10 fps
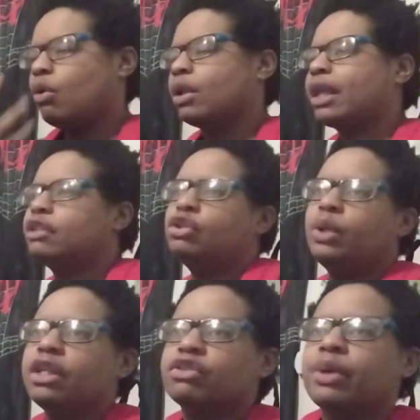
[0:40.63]
or like
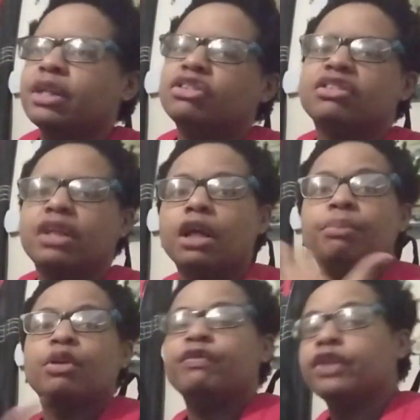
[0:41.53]
2 days, where I can just like
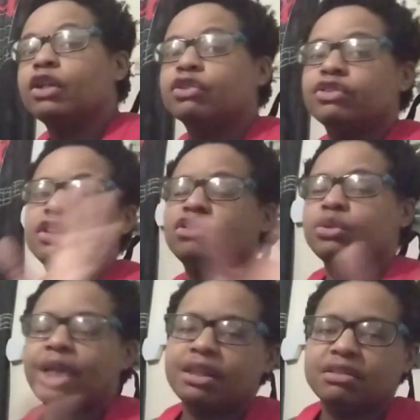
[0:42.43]
upload videos for these
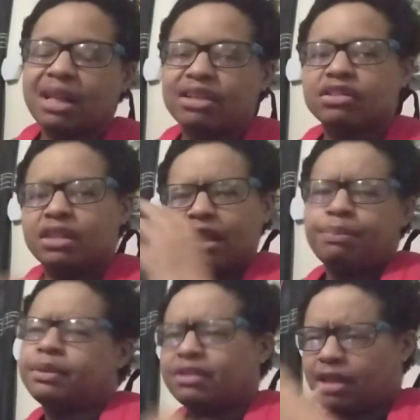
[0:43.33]
2 days to like
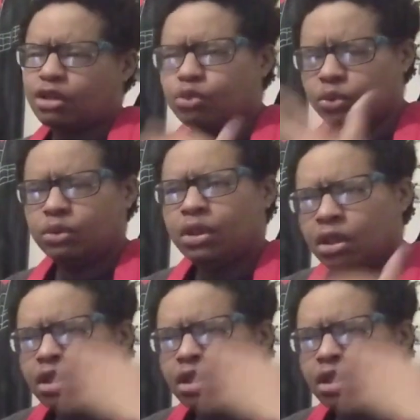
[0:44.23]
keep a schedule